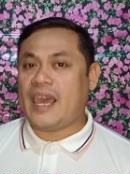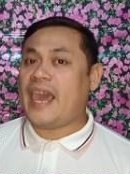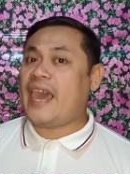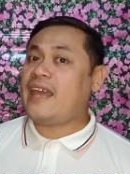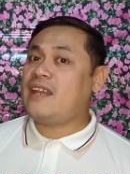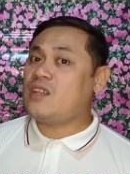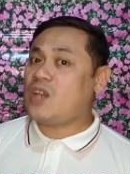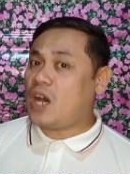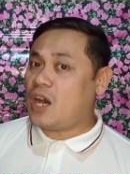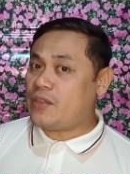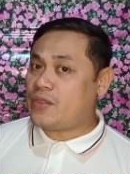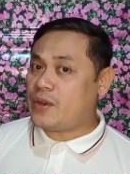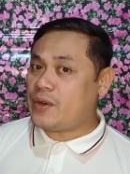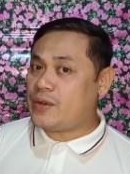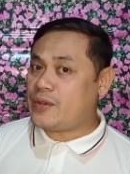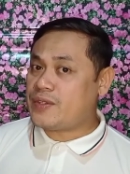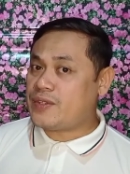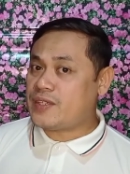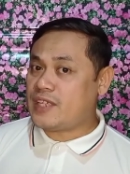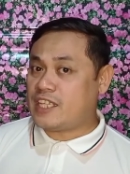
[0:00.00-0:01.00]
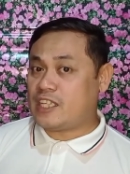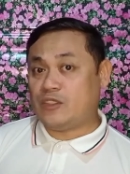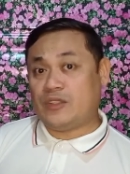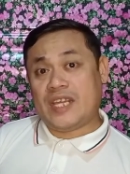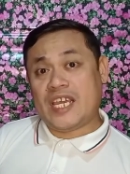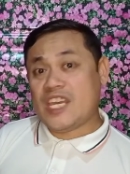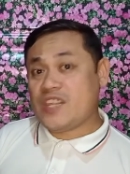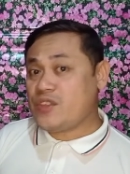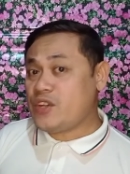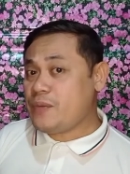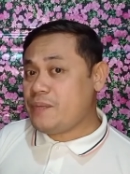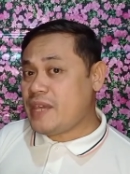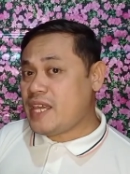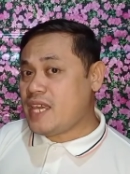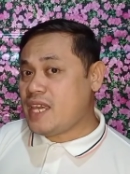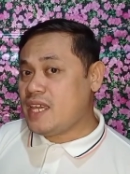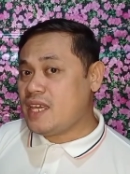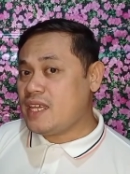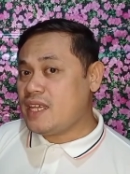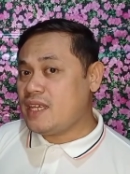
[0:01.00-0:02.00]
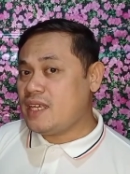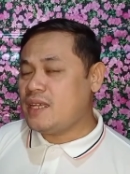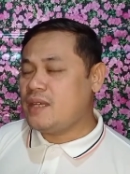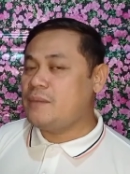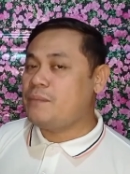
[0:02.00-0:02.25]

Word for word: and others, either be